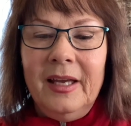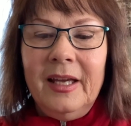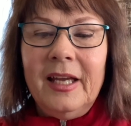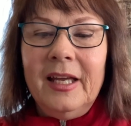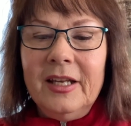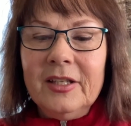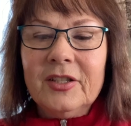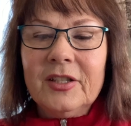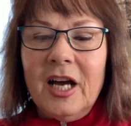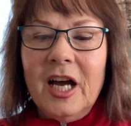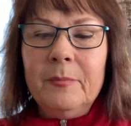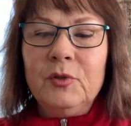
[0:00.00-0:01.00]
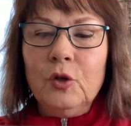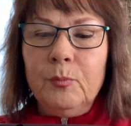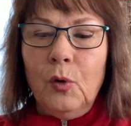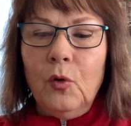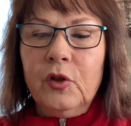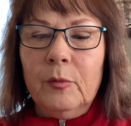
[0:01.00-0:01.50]
It is time to
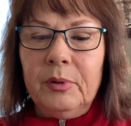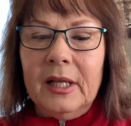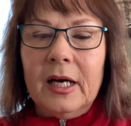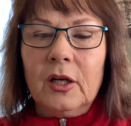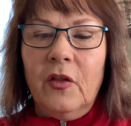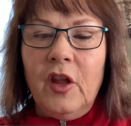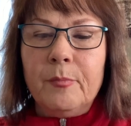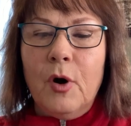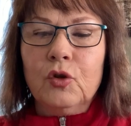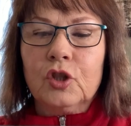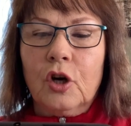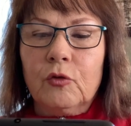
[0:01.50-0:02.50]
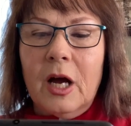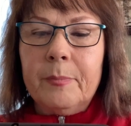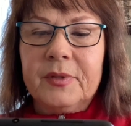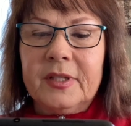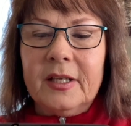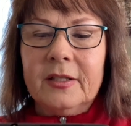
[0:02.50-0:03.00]
pull the plug on the most
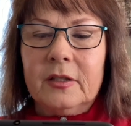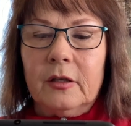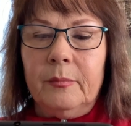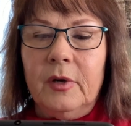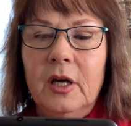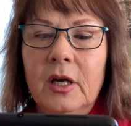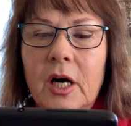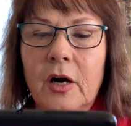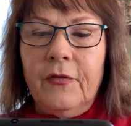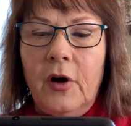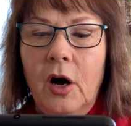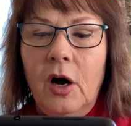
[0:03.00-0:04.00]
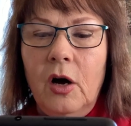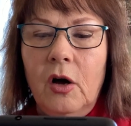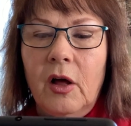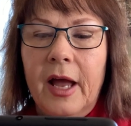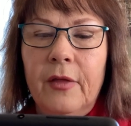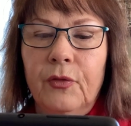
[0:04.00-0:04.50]
corrupt system of
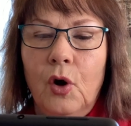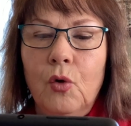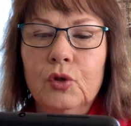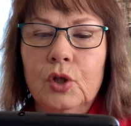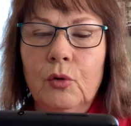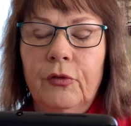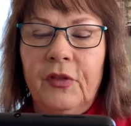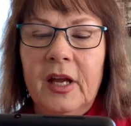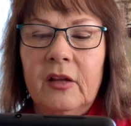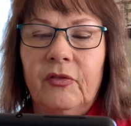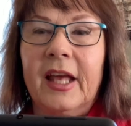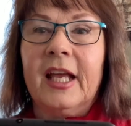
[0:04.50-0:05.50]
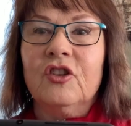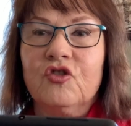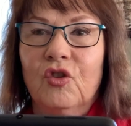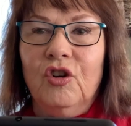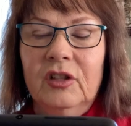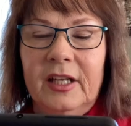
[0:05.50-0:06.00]
all and those who think they
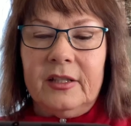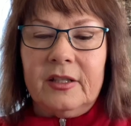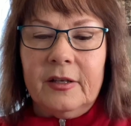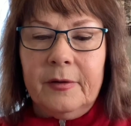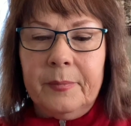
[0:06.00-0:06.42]
control it.